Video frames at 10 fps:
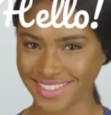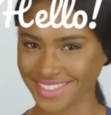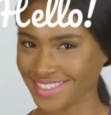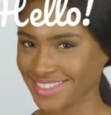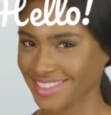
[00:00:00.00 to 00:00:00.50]
Uh,
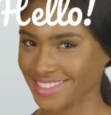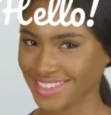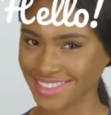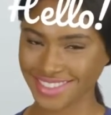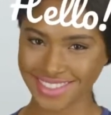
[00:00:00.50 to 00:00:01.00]
we just need to
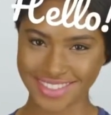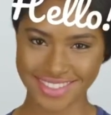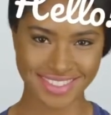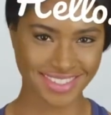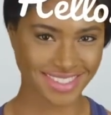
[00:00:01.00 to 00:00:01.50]
create everything
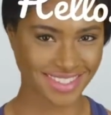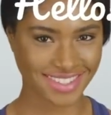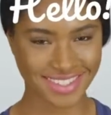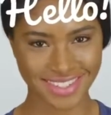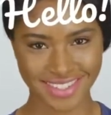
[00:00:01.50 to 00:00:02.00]
once,
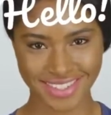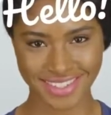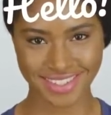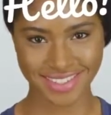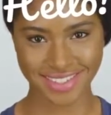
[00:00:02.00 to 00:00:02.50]

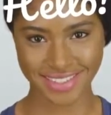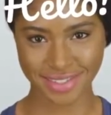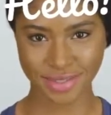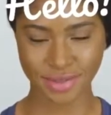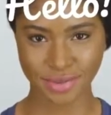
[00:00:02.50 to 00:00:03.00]
but
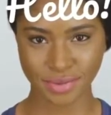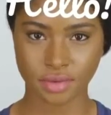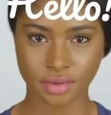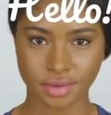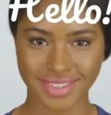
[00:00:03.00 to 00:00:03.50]
while we're laying
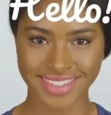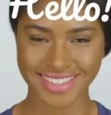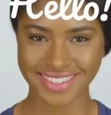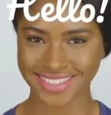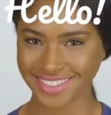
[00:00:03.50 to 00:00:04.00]
things
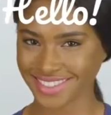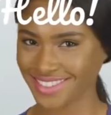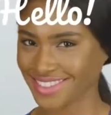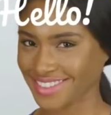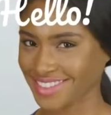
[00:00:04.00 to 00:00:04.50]
out, uh, this
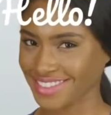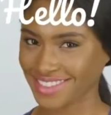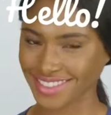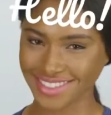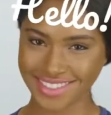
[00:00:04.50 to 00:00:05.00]
is nice to
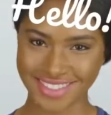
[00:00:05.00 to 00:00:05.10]
have.